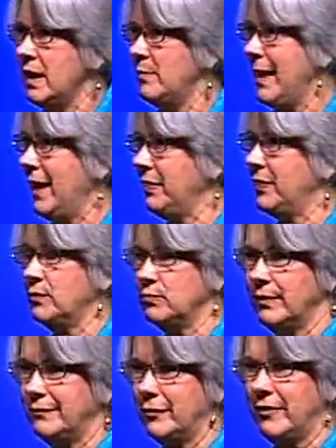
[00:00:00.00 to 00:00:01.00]
me about the
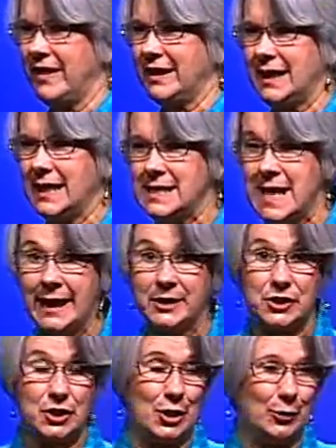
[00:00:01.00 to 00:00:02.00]
river that
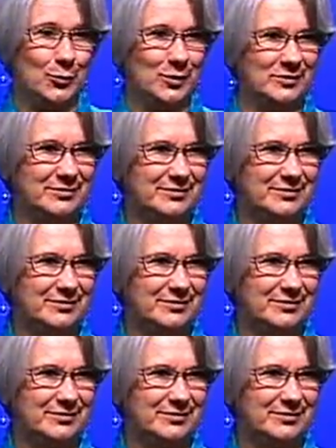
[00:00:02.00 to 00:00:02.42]
connects you.